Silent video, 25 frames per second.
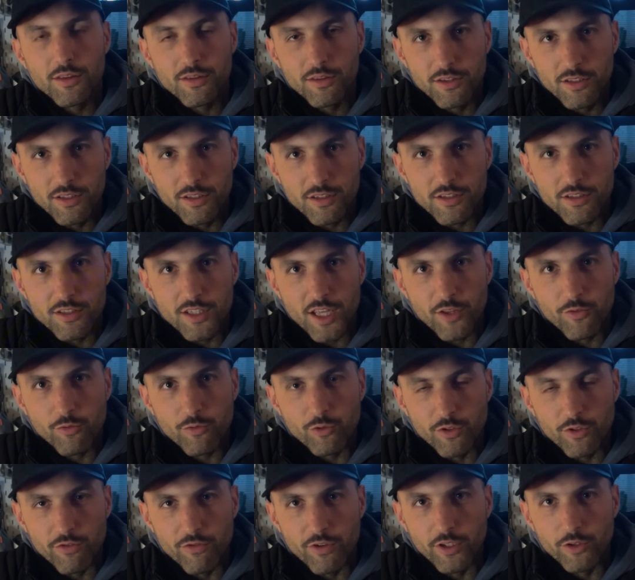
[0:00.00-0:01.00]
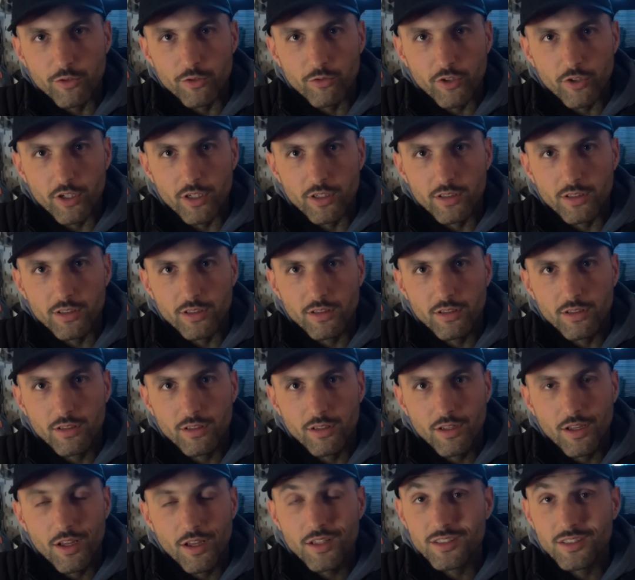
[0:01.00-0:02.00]
this is not for the faint of heart.
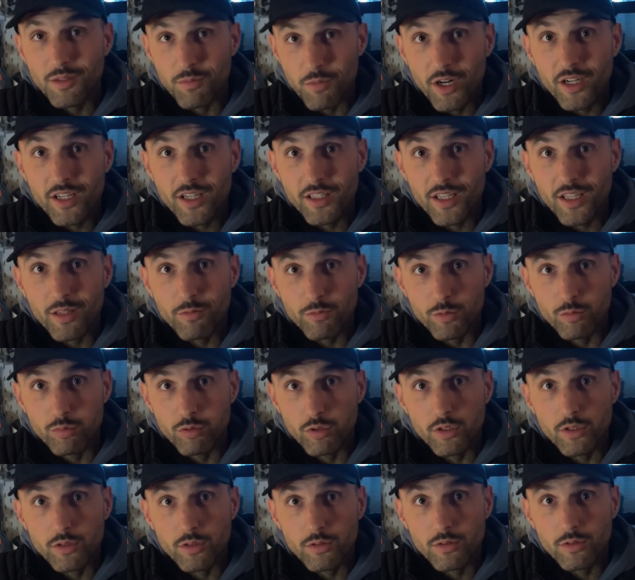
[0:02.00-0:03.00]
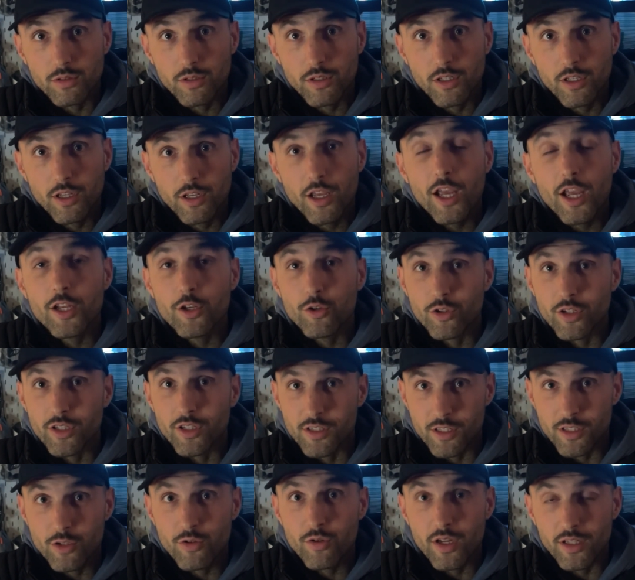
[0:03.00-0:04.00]
The market can be brutal, and you can
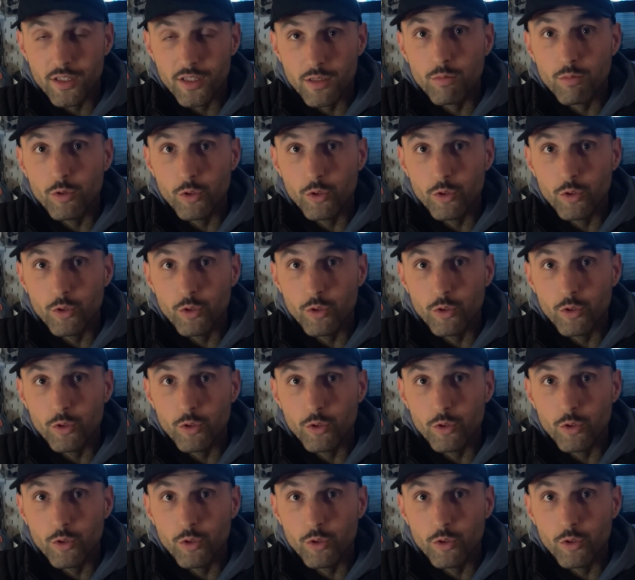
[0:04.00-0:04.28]
still end up